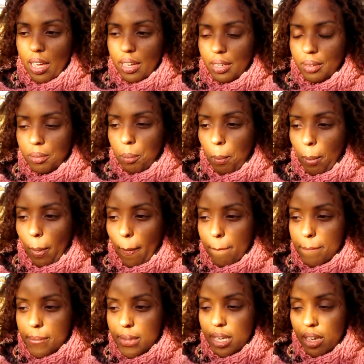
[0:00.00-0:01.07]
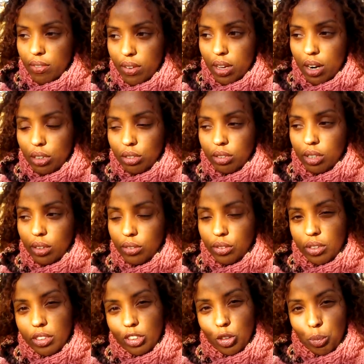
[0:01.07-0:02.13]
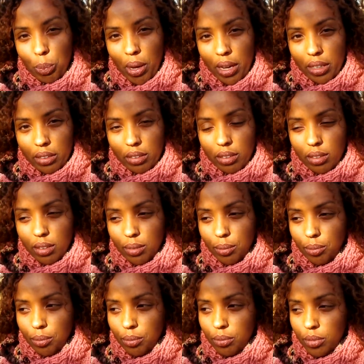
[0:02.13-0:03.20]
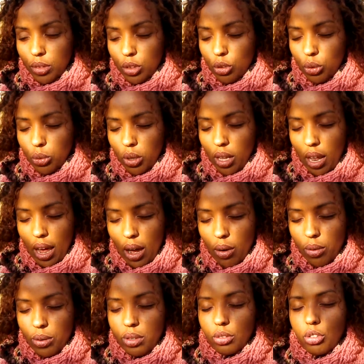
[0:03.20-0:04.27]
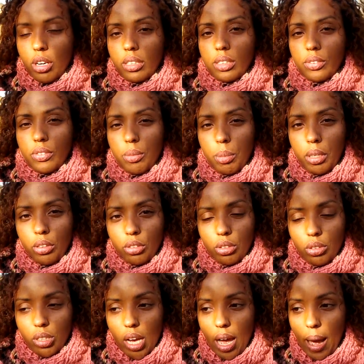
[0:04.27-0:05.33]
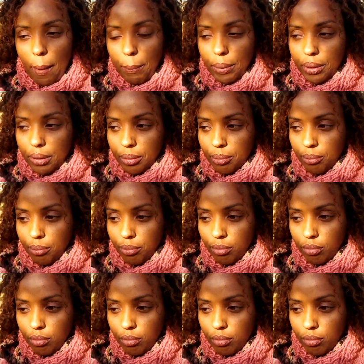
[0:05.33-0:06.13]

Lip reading: And giving ourselves the space to allow the transformation to happen.